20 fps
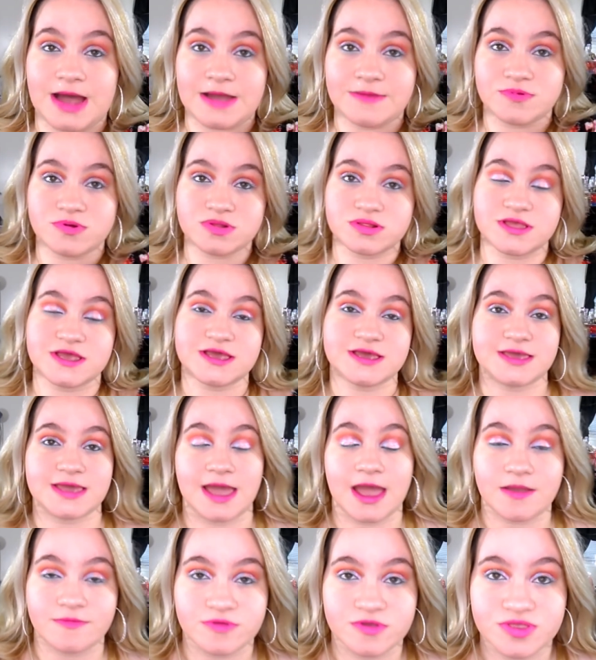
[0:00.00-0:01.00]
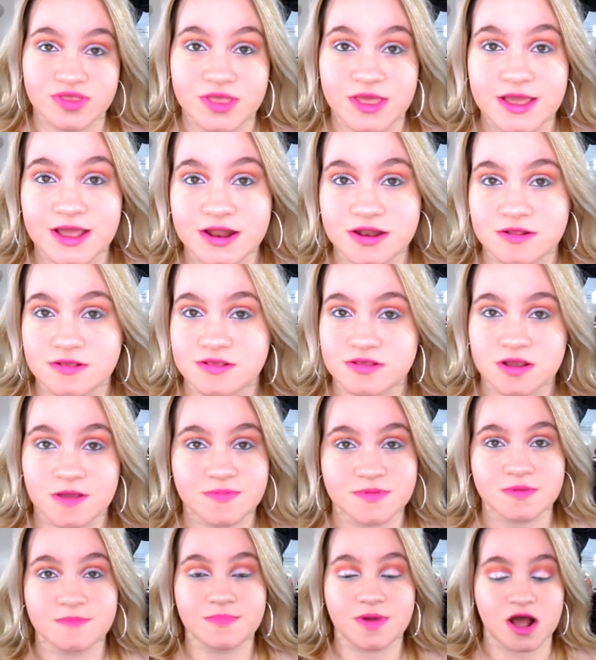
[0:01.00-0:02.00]
I will link everything in the
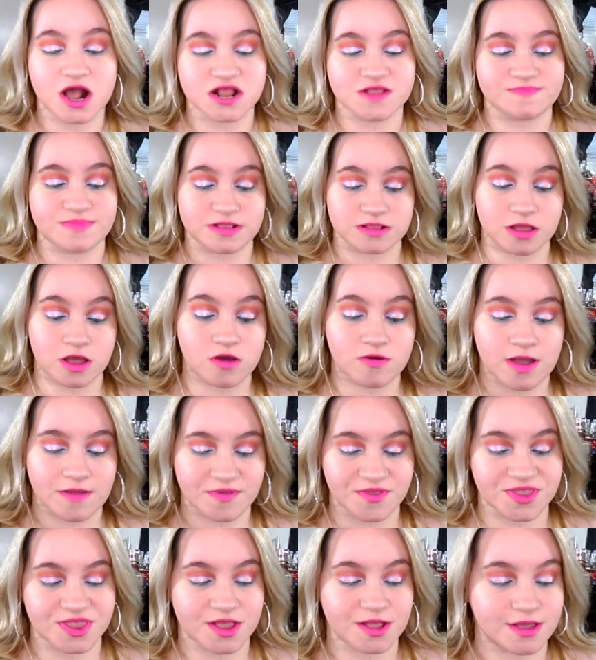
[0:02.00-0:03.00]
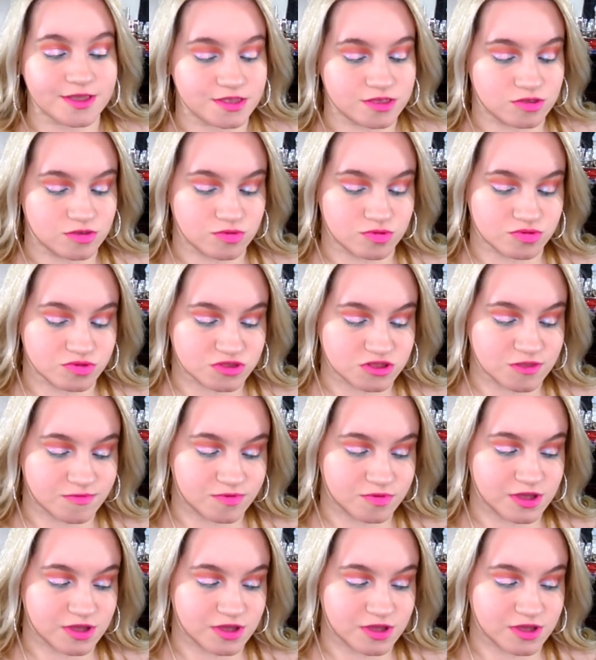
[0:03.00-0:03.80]
description box below, everything I used.